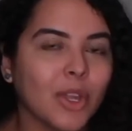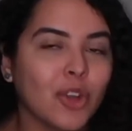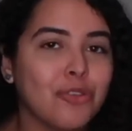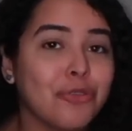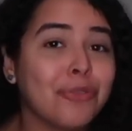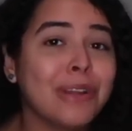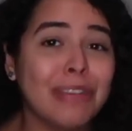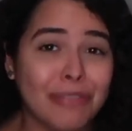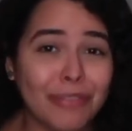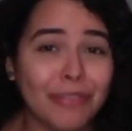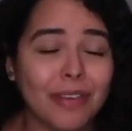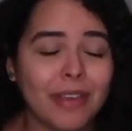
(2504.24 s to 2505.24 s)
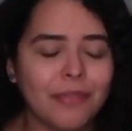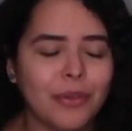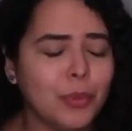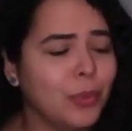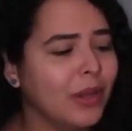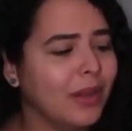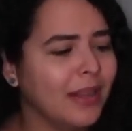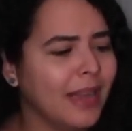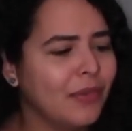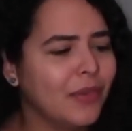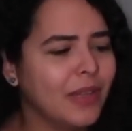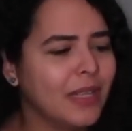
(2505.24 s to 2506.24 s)
grief, if you will.
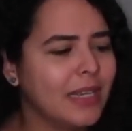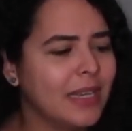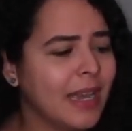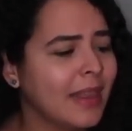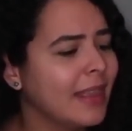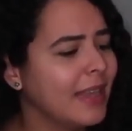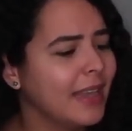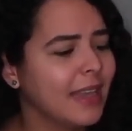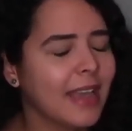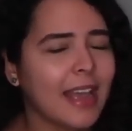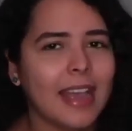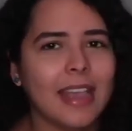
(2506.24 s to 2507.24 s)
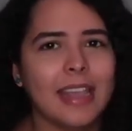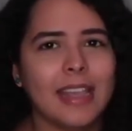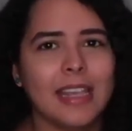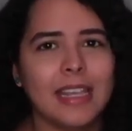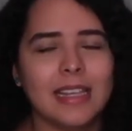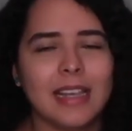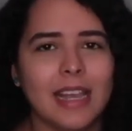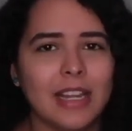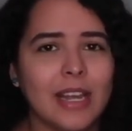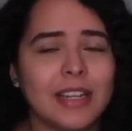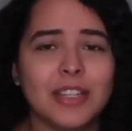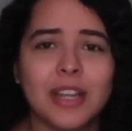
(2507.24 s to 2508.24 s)
I think I
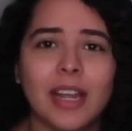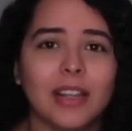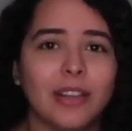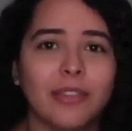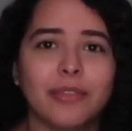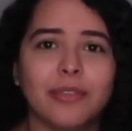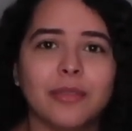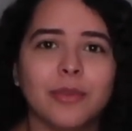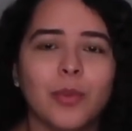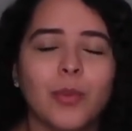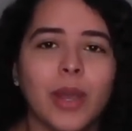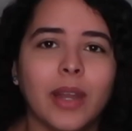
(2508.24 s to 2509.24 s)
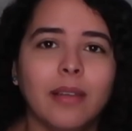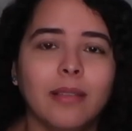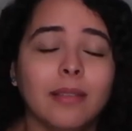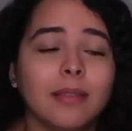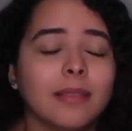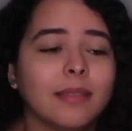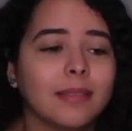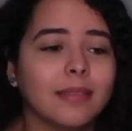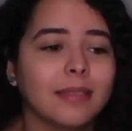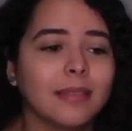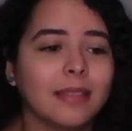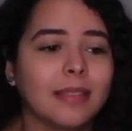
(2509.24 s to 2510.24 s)
love when
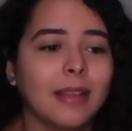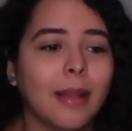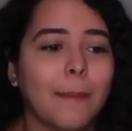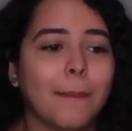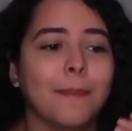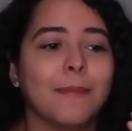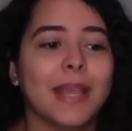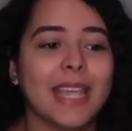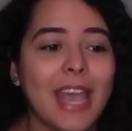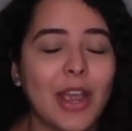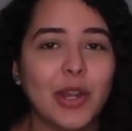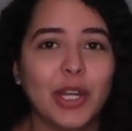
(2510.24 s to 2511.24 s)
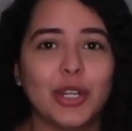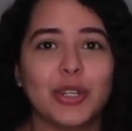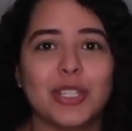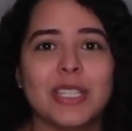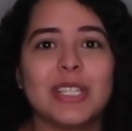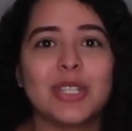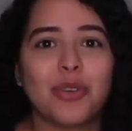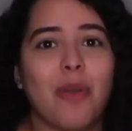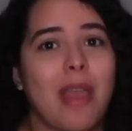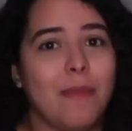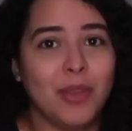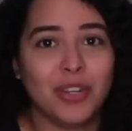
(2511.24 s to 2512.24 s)
my characters
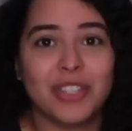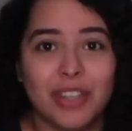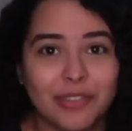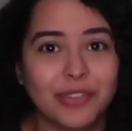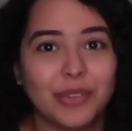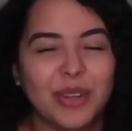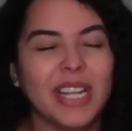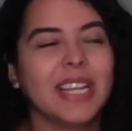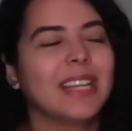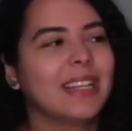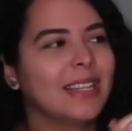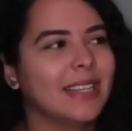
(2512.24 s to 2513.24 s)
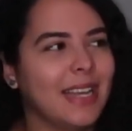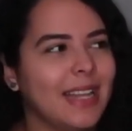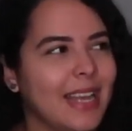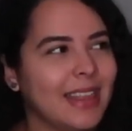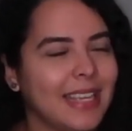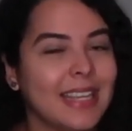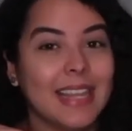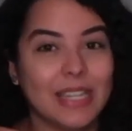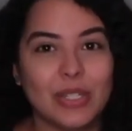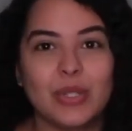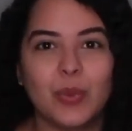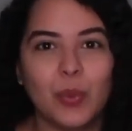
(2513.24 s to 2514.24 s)
describe their suffering. I think
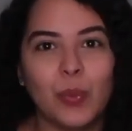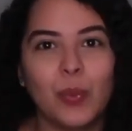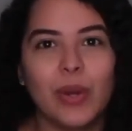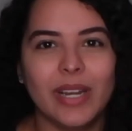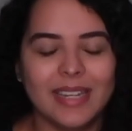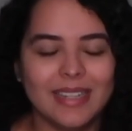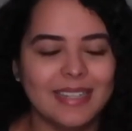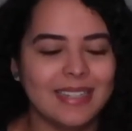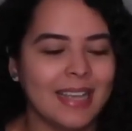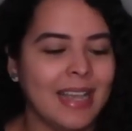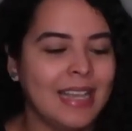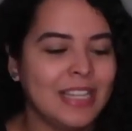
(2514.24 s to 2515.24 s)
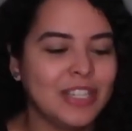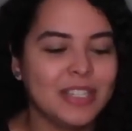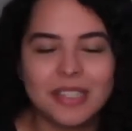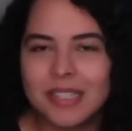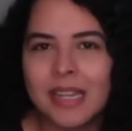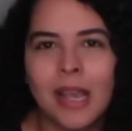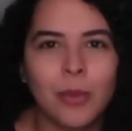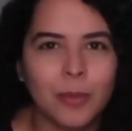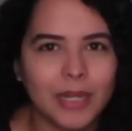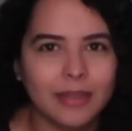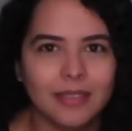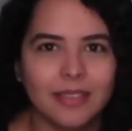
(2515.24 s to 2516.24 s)
that's what it is. Just tell
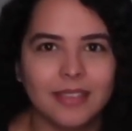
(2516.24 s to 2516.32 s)
me